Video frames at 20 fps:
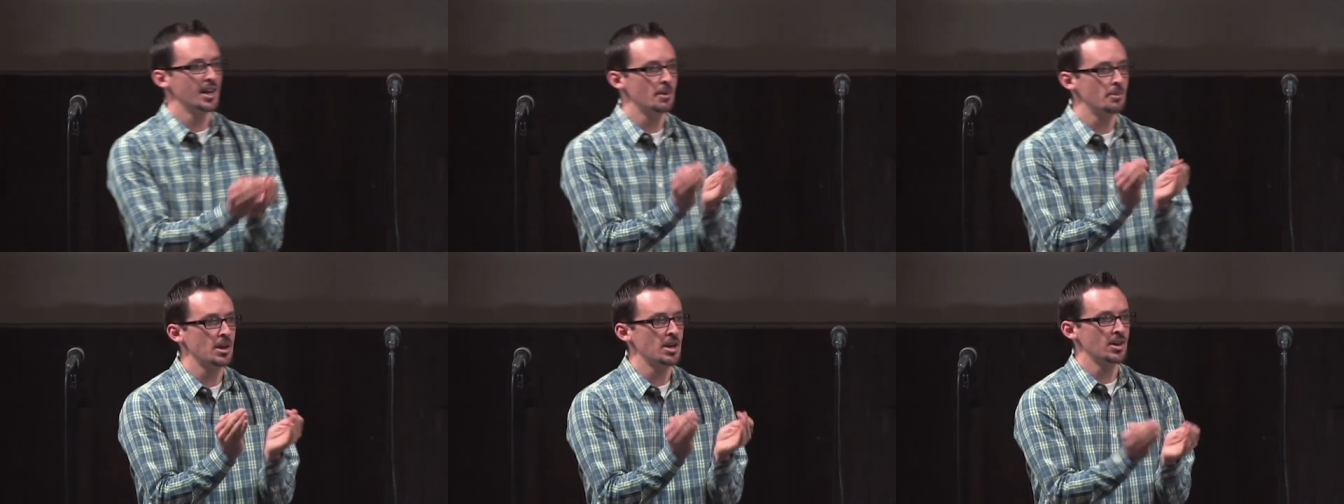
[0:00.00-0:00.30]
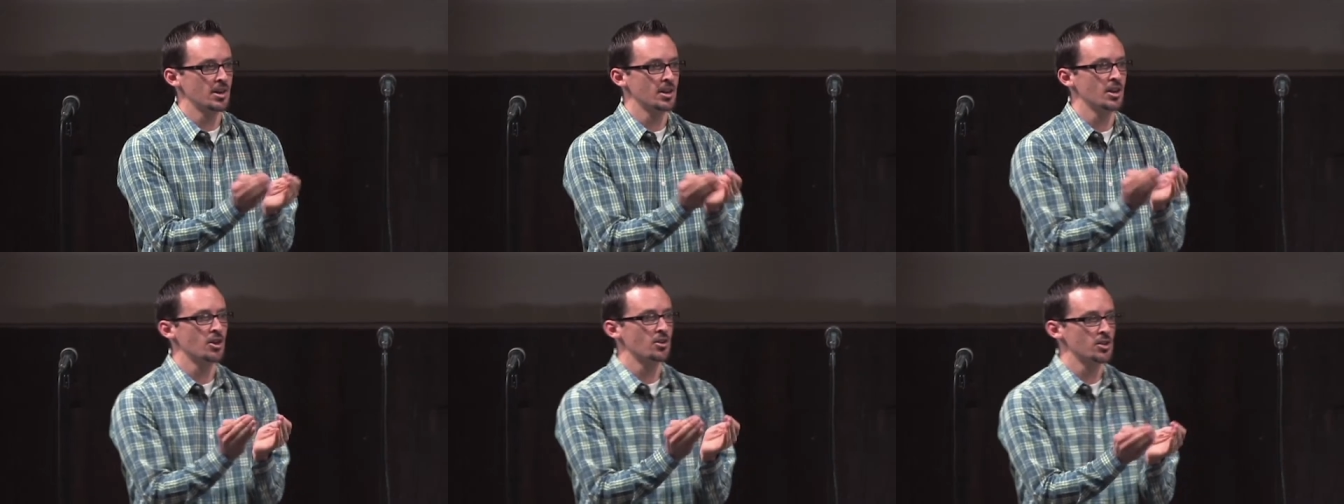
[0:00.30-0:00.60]
in
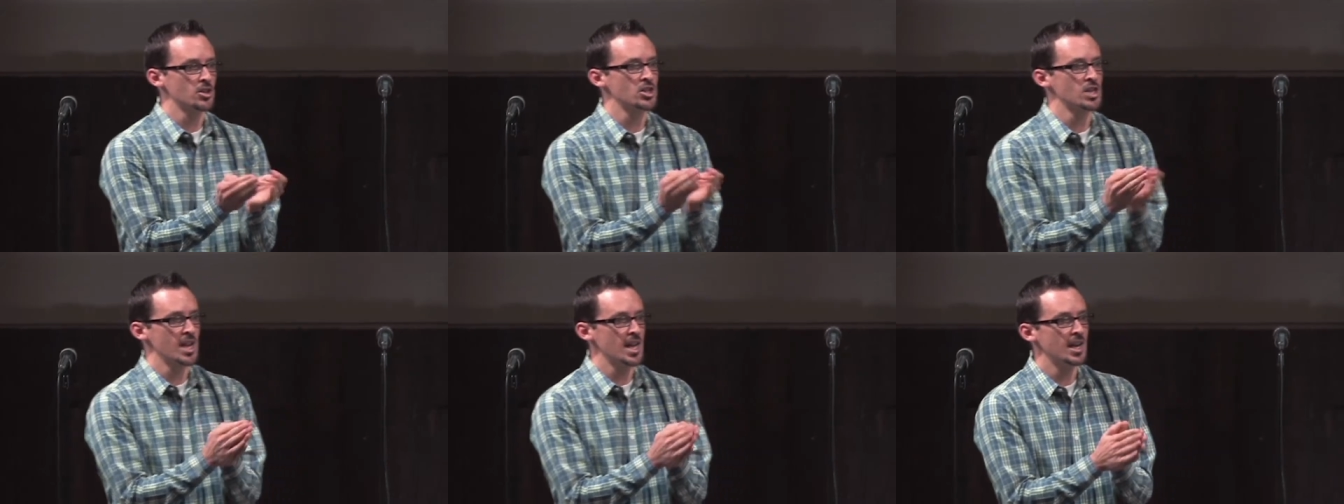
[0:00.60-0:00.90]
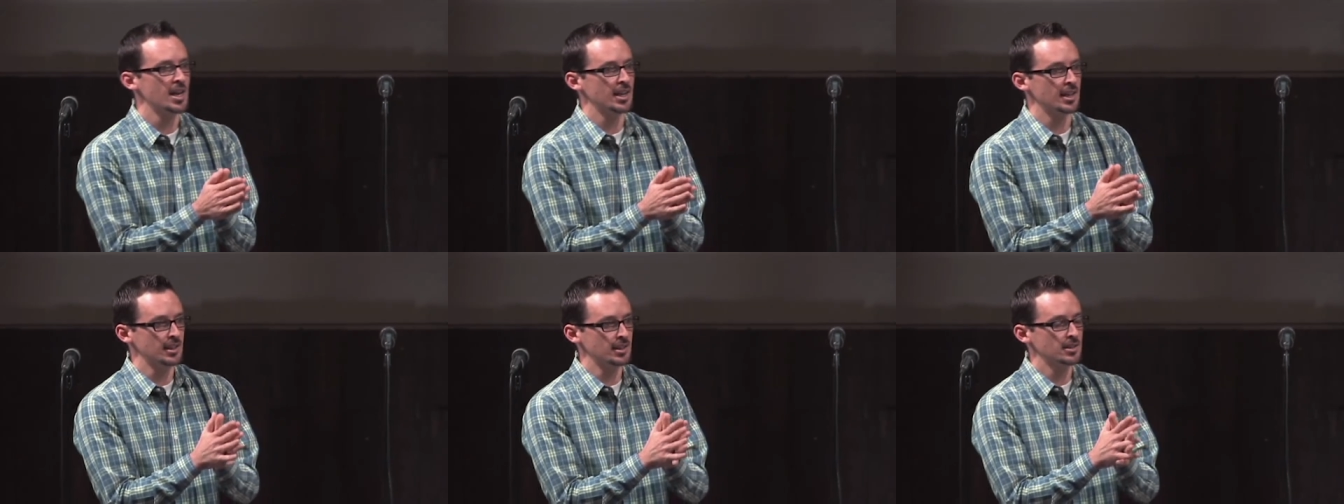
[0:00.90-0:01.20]
American
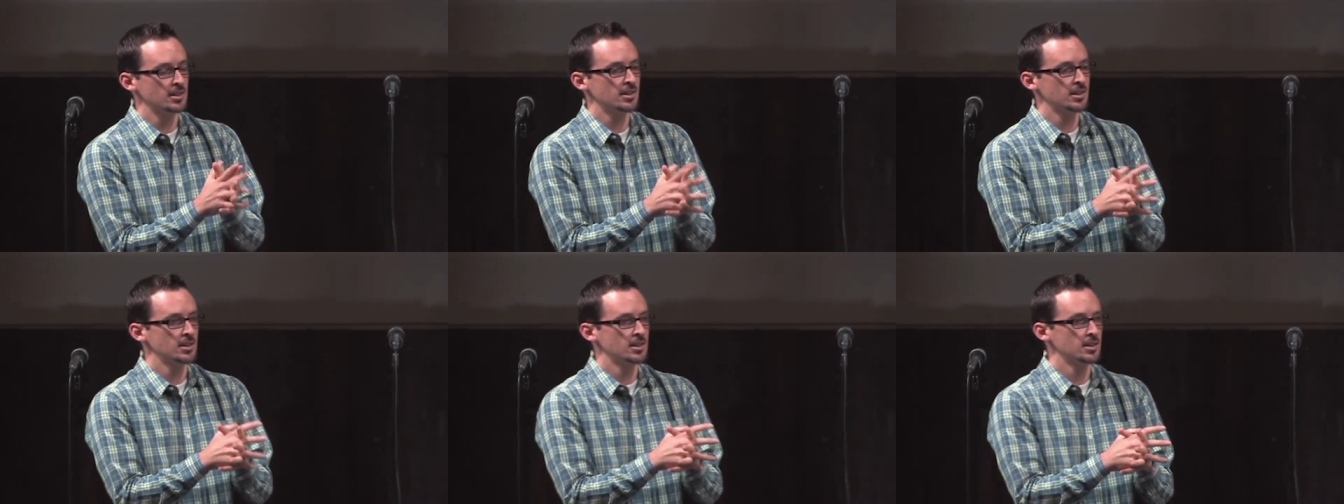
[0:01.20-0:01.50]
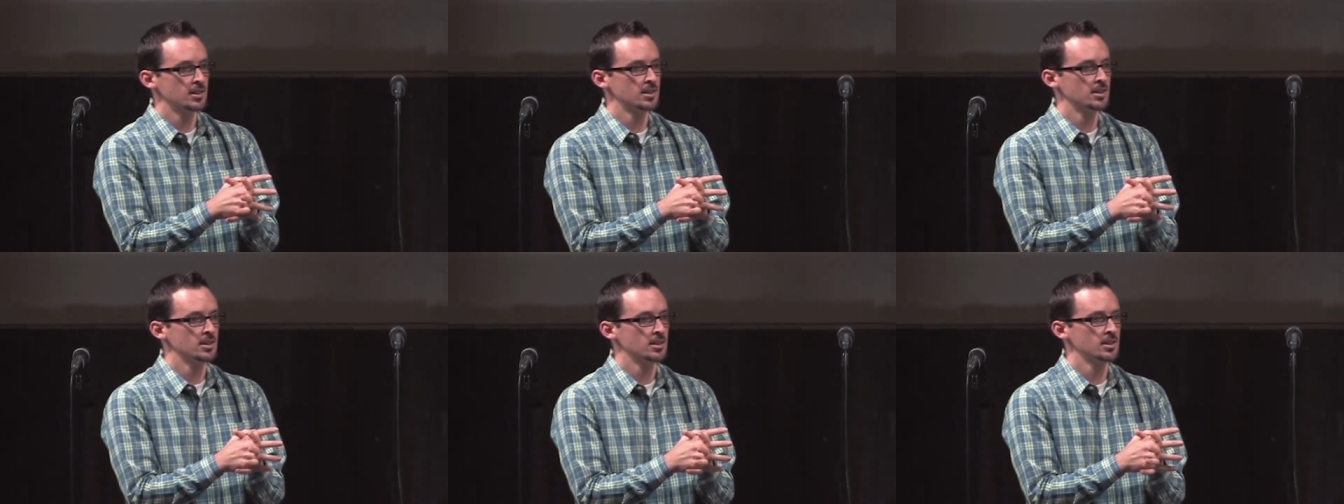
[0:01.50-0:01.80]
Christianity?
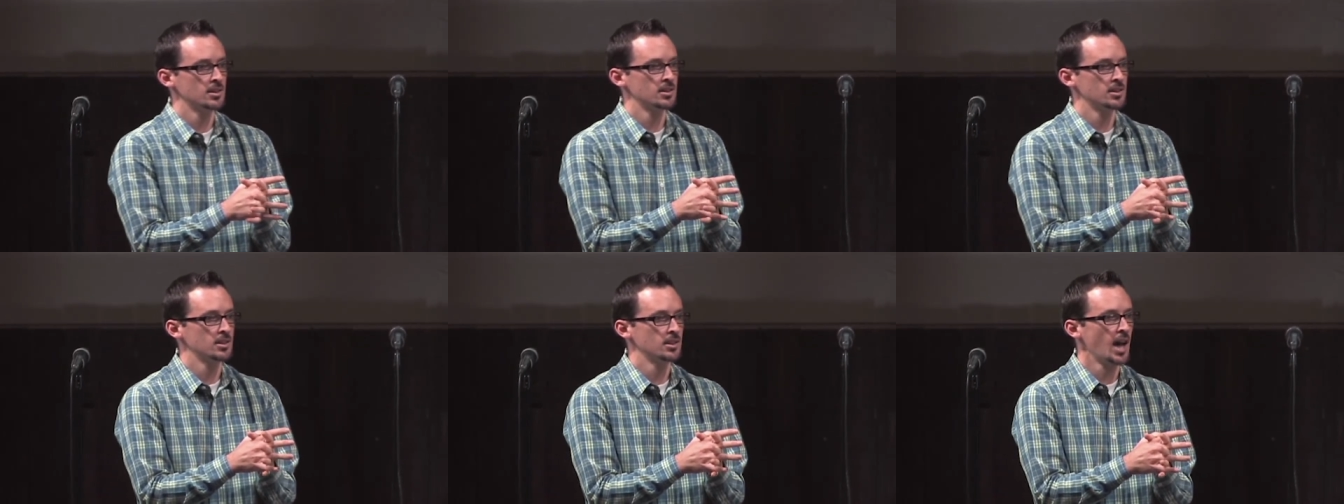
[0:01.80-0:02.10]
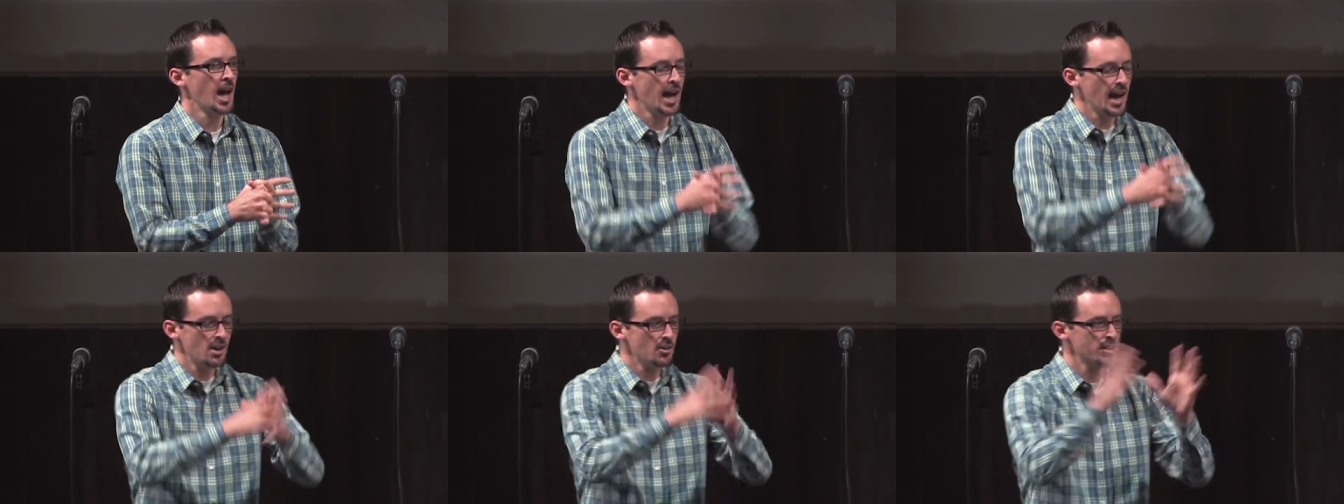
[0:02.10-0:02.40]

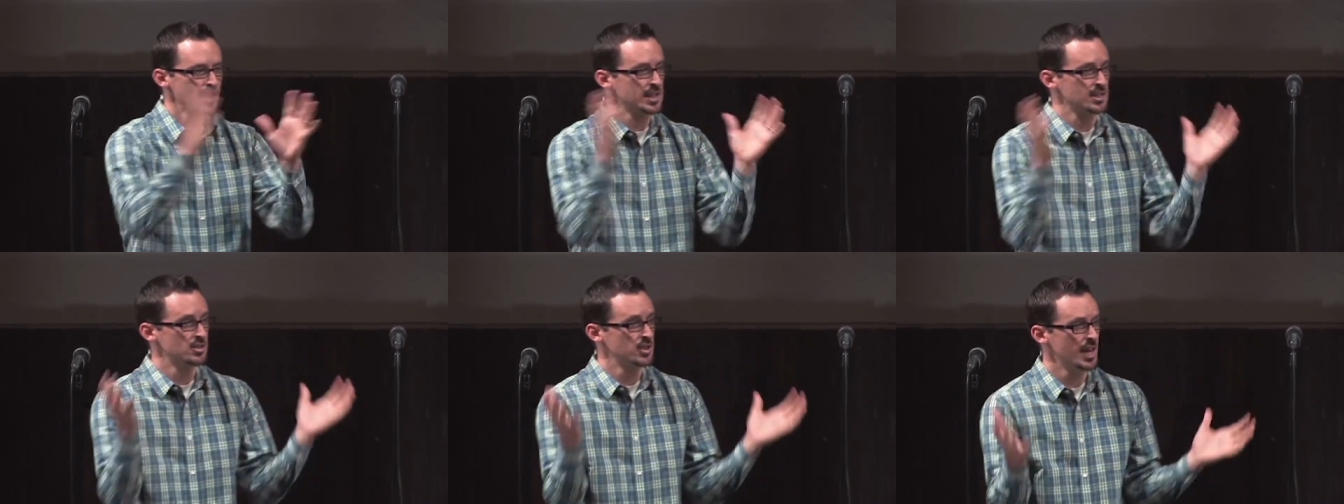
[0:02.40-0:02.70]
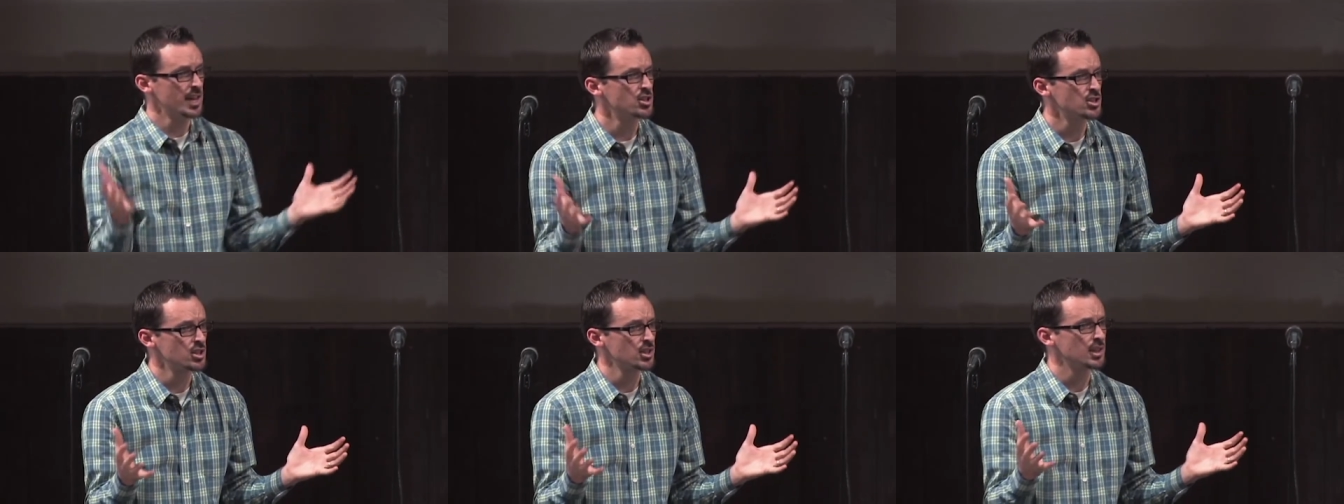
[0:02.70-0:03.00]
I don't think
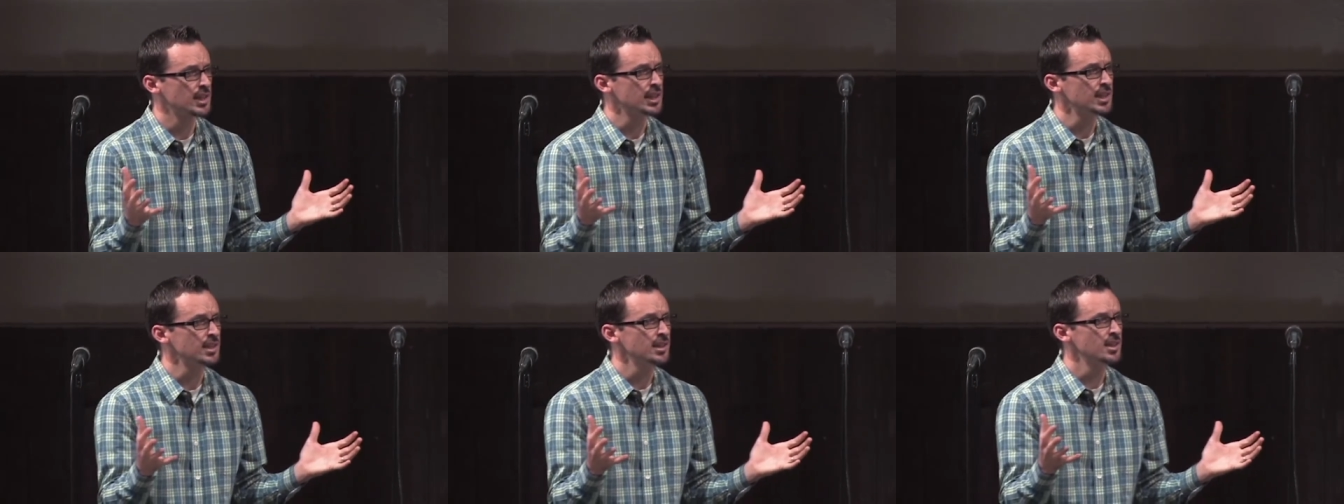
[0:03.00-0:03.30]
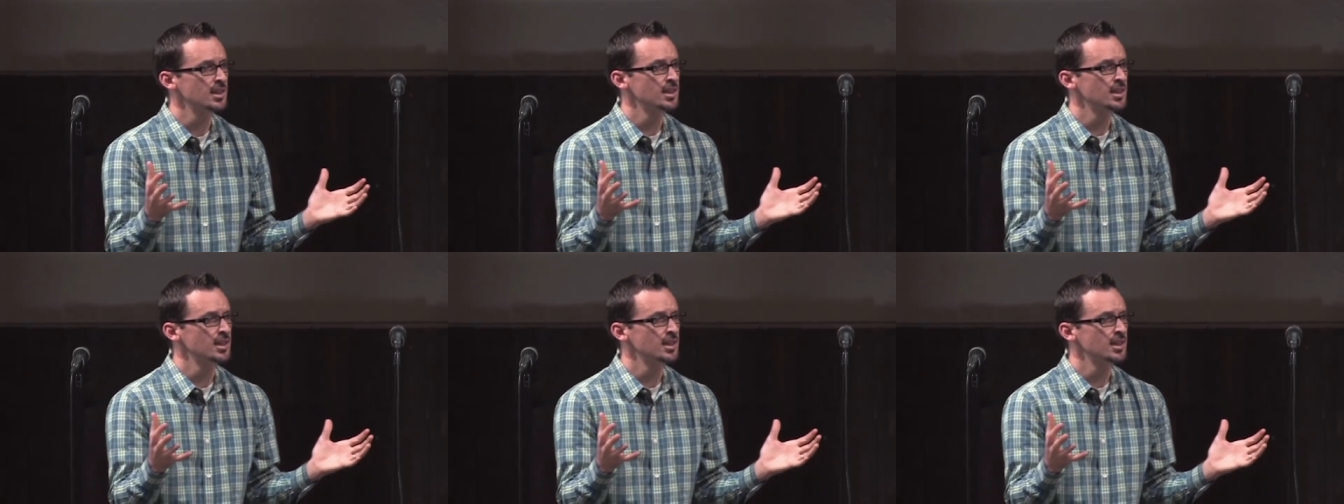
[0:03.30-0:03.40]
intentionally,